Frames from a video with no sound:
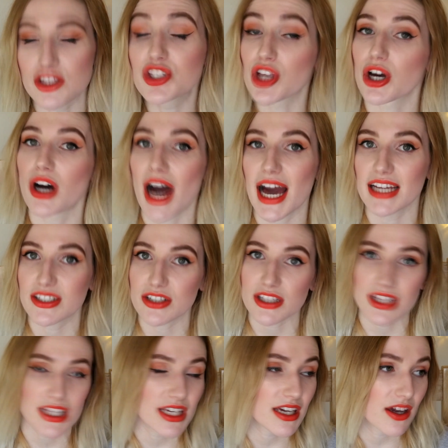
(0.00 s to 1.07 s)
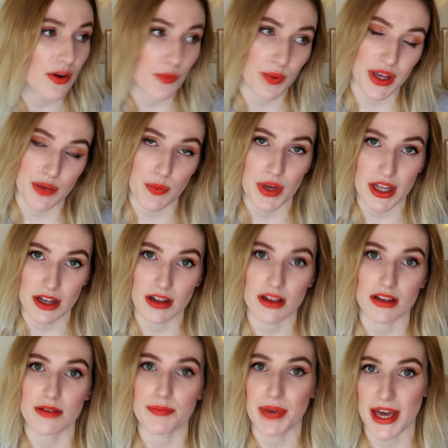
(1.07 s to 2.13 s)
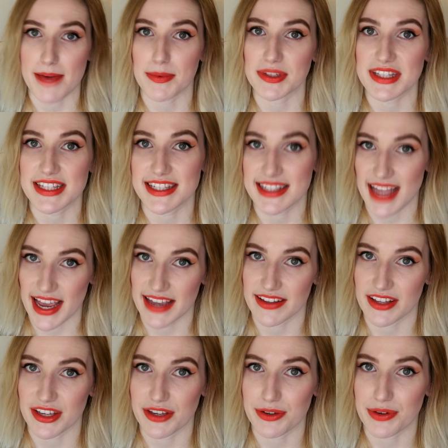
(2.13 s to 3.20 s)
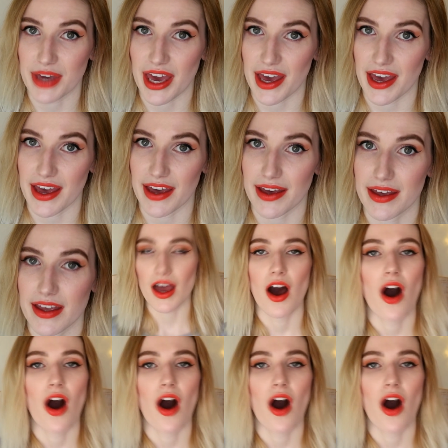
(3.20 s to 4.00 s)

So I don't think we will be able to stay in the UK.